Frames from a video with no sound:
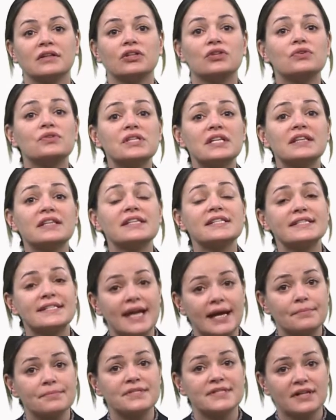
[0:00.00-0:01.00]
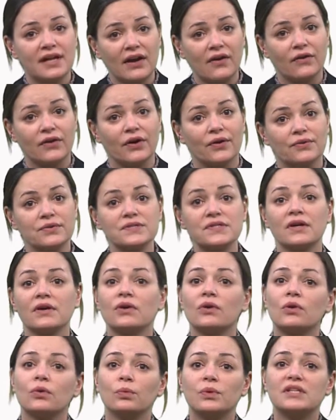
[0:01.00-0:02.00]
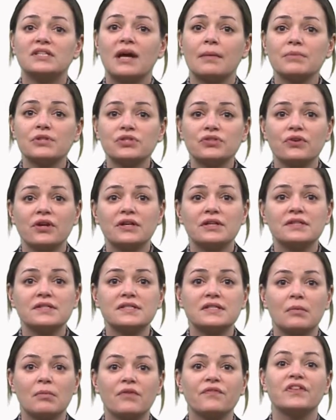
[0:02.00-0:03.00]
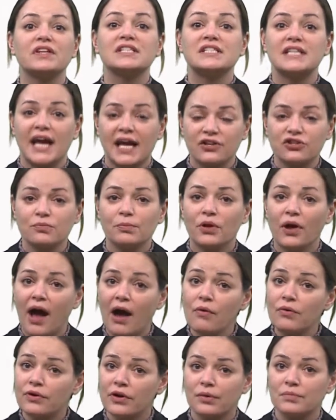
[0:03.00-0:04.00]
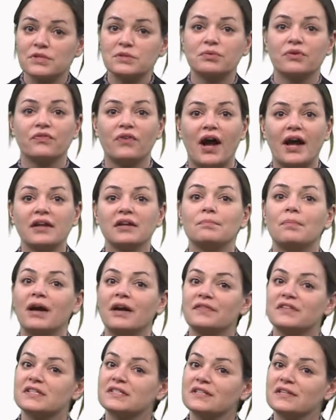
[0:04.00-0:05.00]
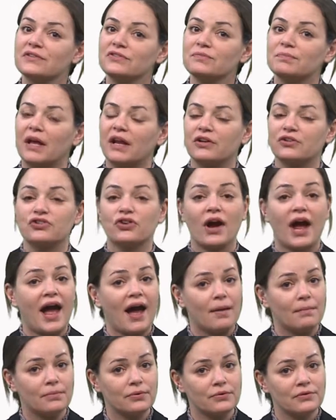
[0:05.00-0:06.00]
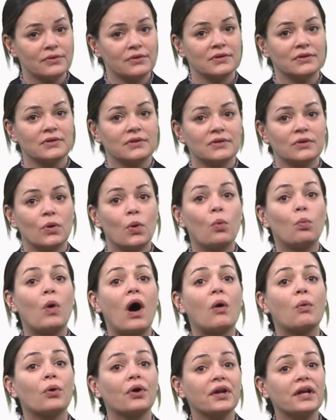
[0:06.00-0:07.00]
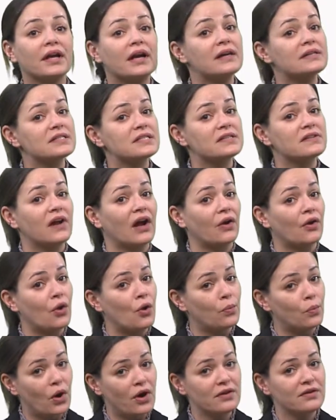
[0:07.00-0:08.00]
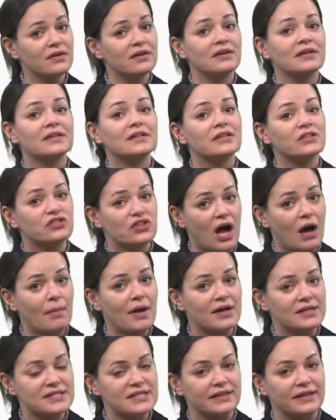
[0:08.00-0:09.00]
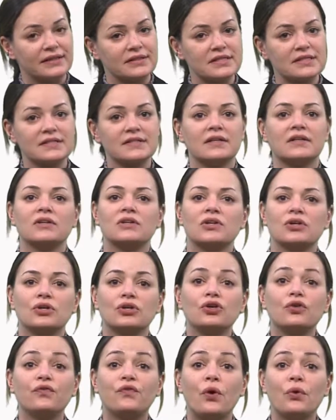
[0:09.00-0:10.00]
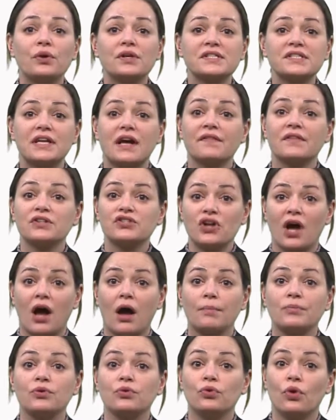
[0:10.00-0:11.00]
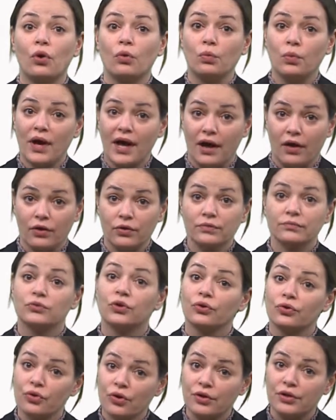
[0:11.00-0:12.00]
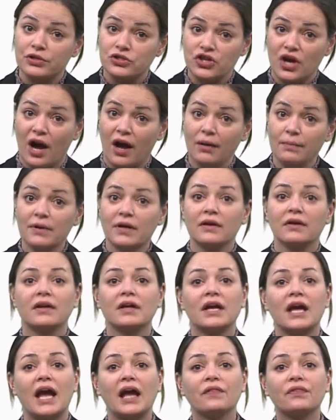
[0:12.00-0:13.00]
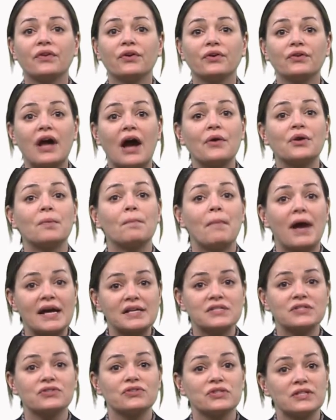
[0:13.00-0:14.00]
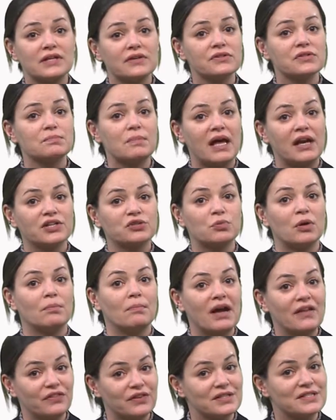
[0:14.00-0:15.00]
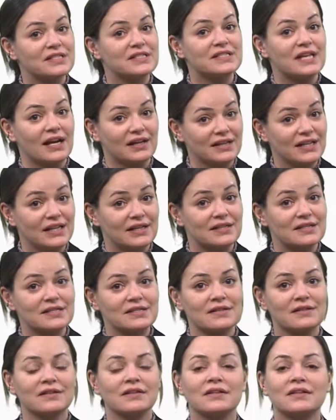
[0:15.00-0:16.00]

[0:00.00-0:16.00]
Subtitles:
Using the same scenarios, we demonstrated some of the tangible outcomes provided by the Skills Manager app. While working on Scenario 1, job excellence, you focused on the job you know well, your current job, and learned how to master skills management methods and techniques.